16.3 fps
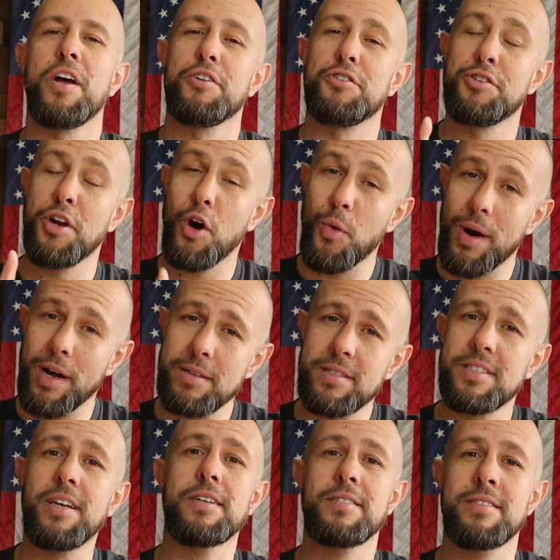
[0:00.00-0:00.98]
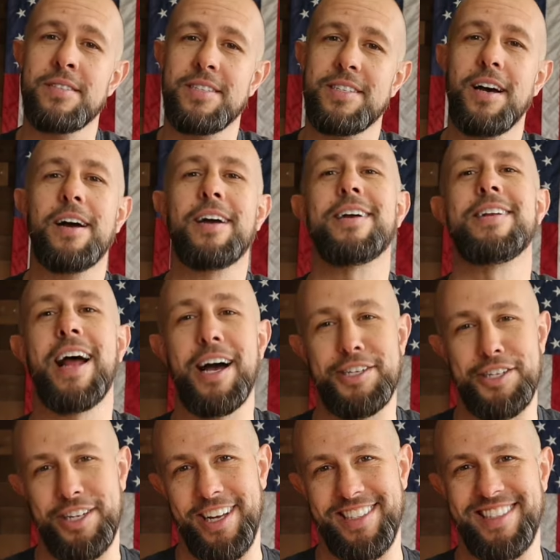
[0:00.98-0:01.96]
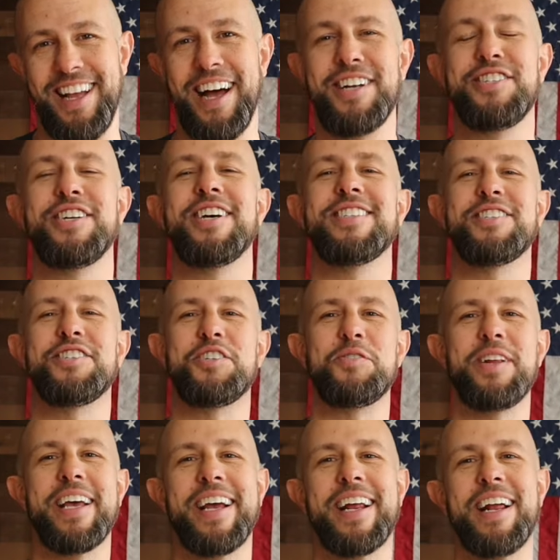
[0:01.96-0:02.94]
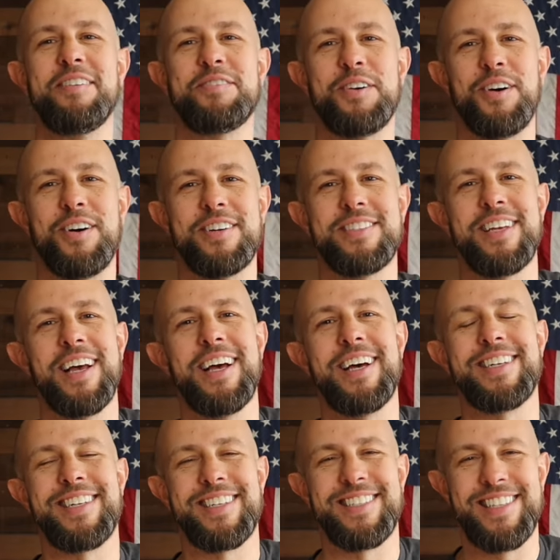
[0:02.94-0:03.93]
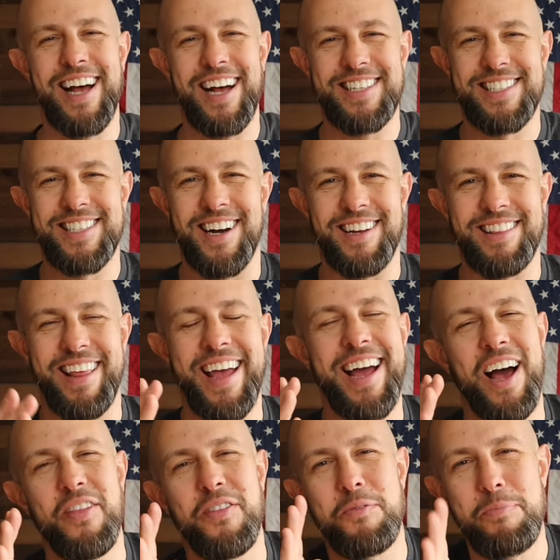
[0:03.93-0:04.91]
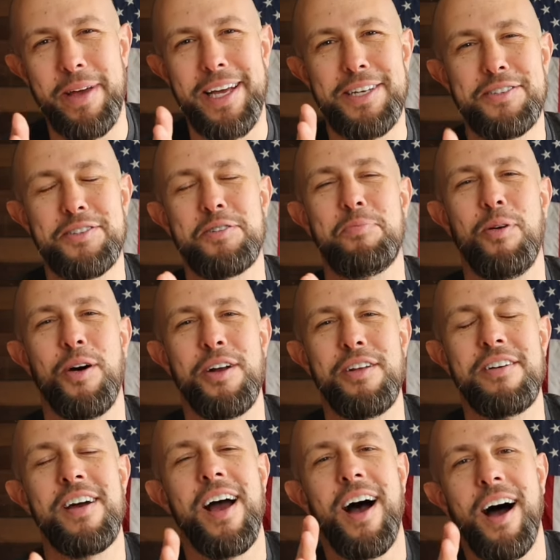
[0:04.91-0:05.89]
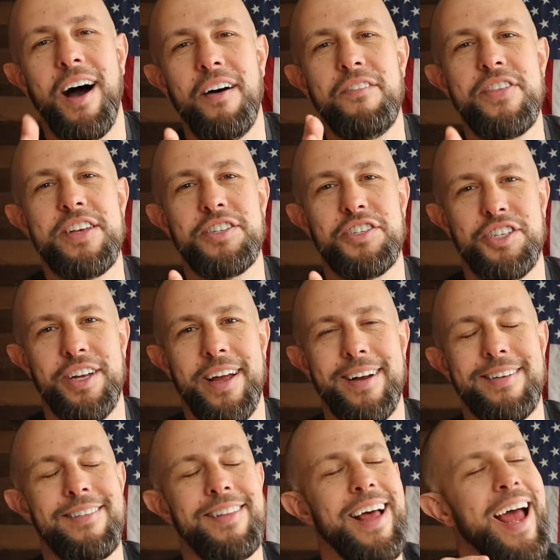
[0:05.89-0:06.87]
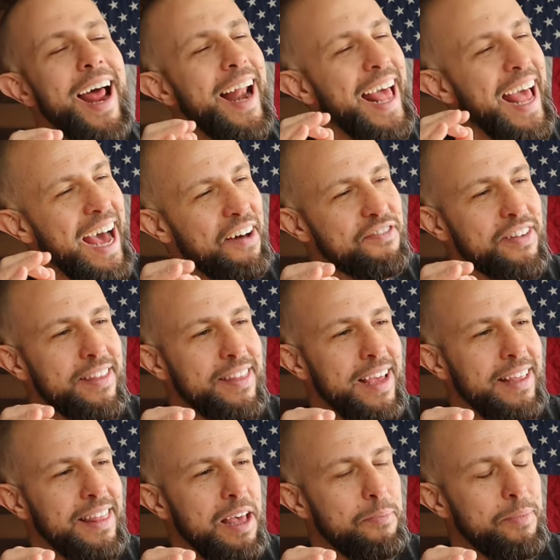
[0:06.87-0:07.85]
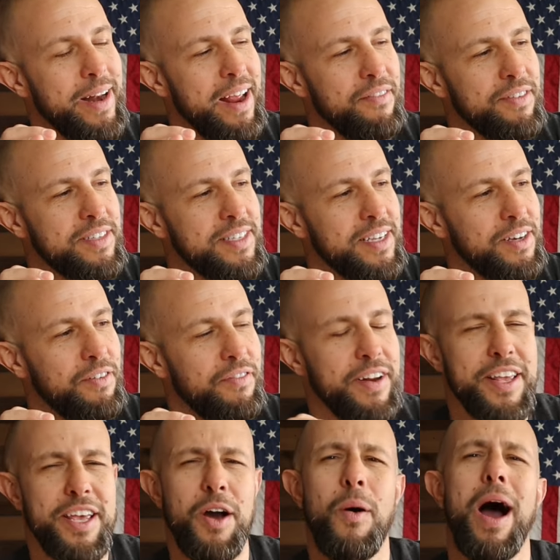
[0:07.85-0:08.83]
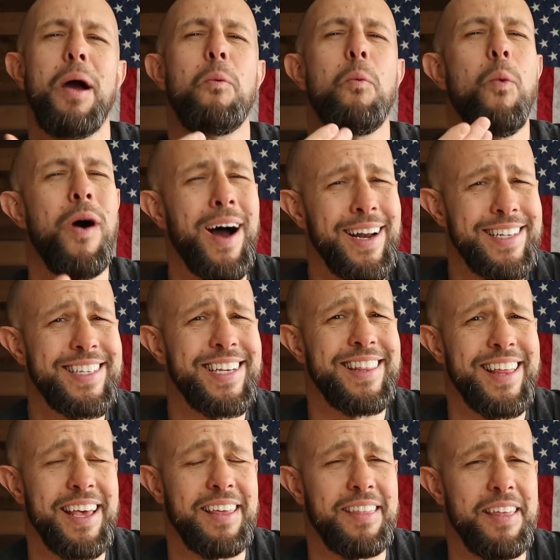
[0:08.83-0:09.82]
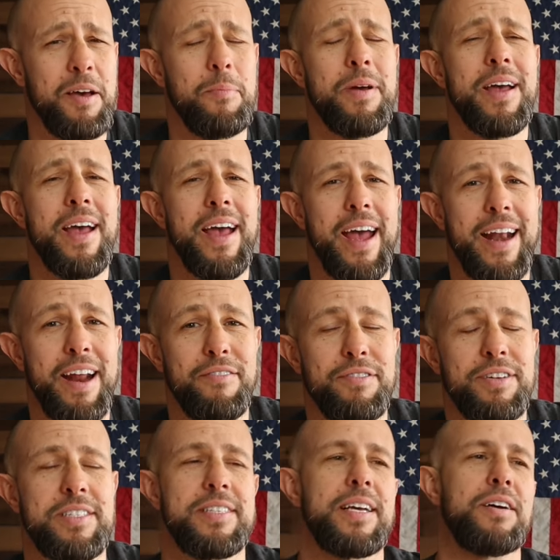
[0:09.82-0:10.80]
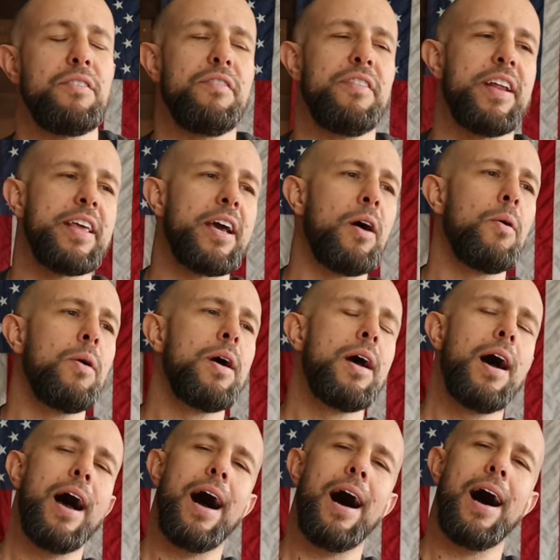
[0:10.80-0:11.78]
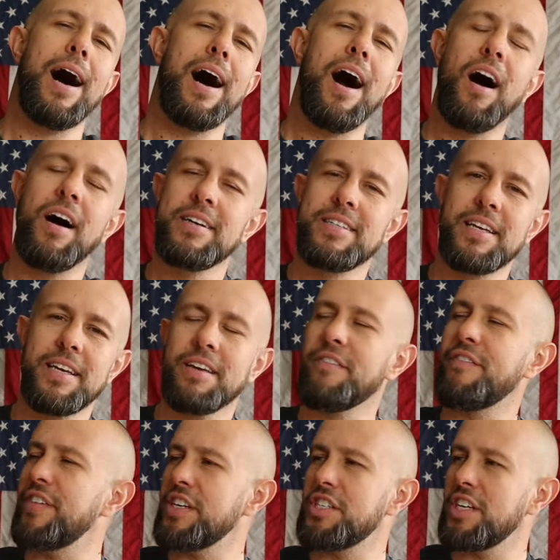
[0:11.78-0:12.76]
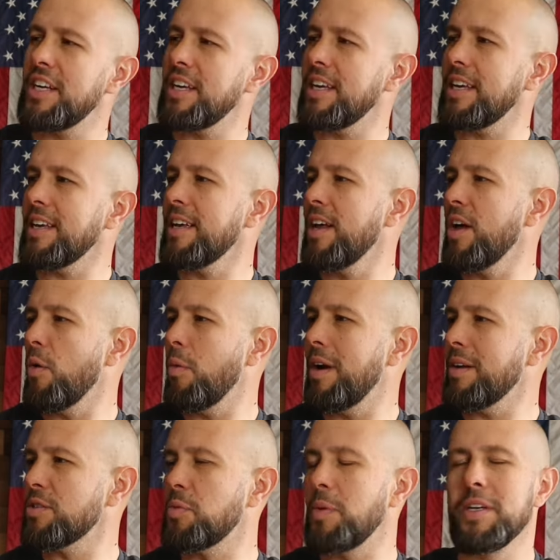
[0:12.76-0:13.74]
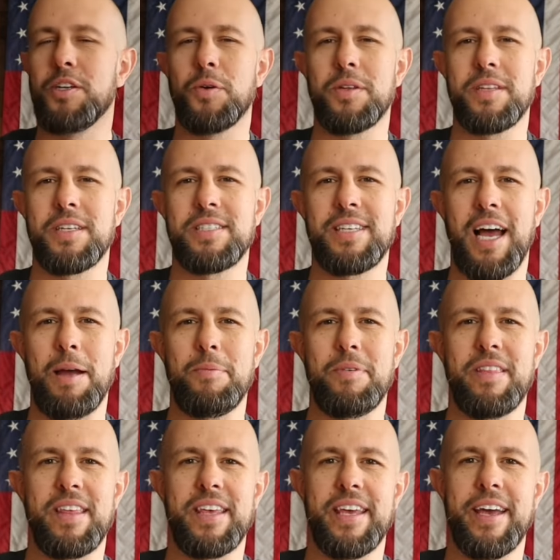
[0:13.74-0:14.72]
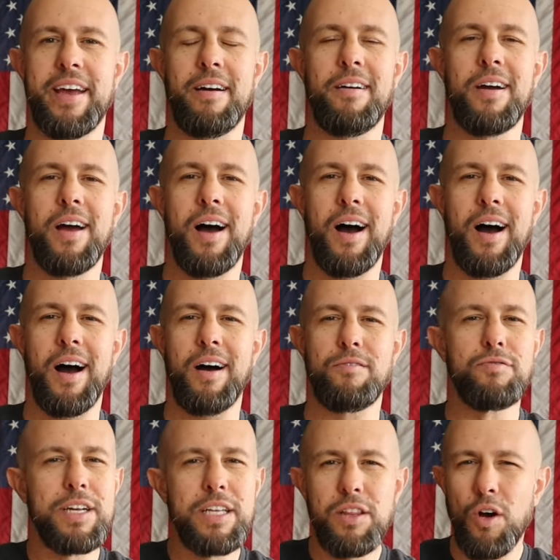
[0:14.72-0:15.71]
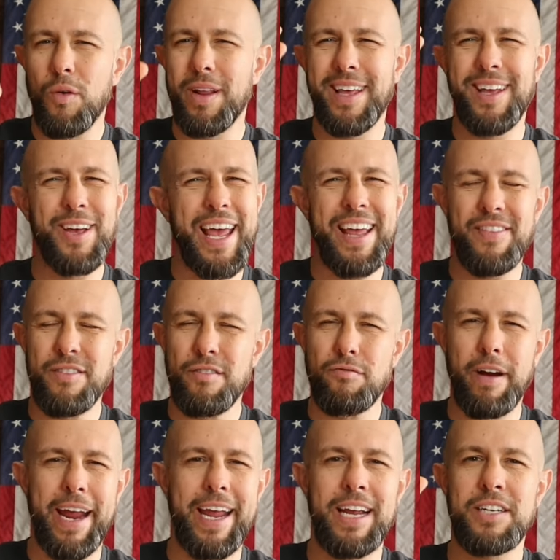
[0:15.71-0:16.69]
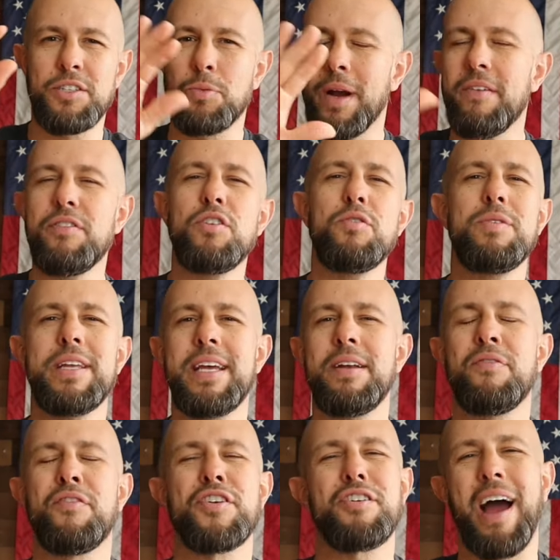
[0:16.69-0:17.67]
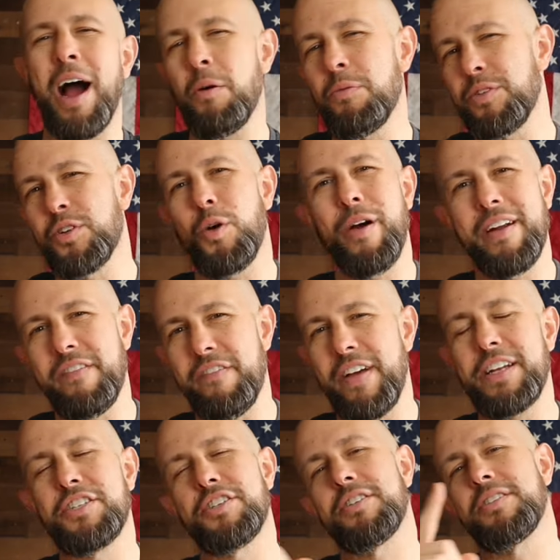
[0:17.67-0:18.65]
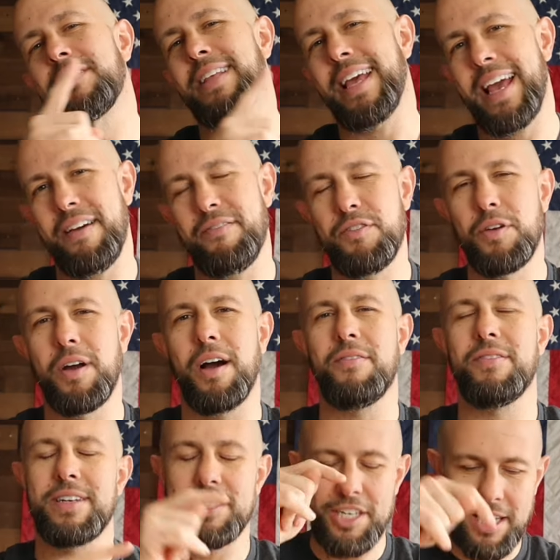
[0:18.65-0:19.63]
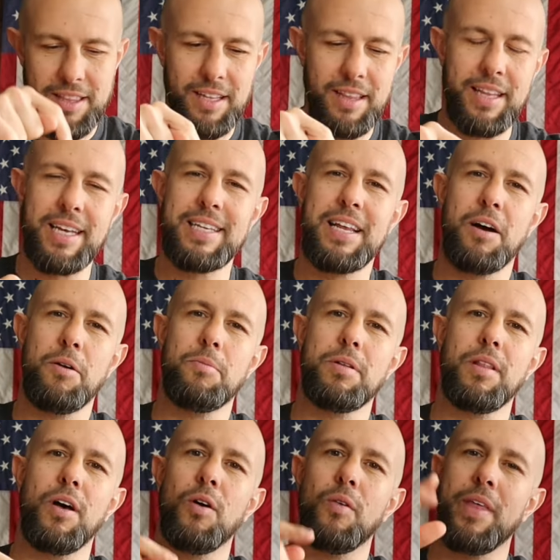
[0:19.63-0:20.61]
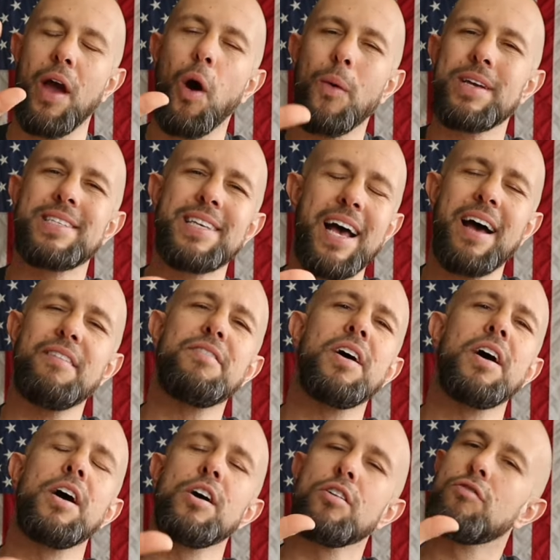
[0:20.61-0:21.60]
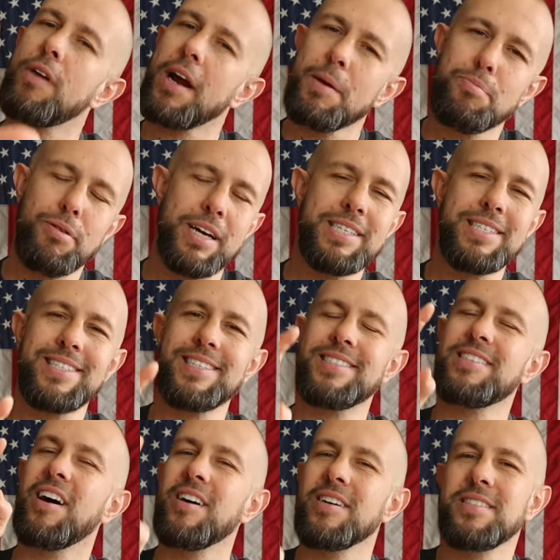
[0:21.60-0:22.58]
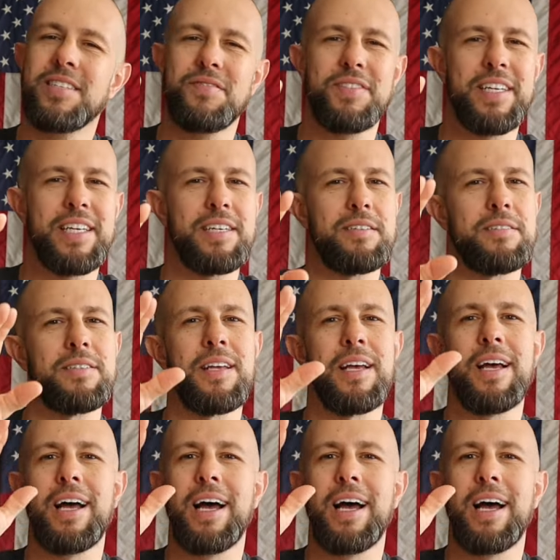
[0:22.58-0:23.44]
Do you know who else doesn't suck? Natchez. Natchez Shooting and Outdoors does not suck. They are the biggest supporter of this channel. I have to thank them in every single video. I want to thank them in every single video. Uh, hunting, fishing, what else we do in this time of the year? Uh, reloading, hitting the range, whatever you need for your outdoor adventures, they have you covered. Check the link down below. They always have great prices, tons of deals.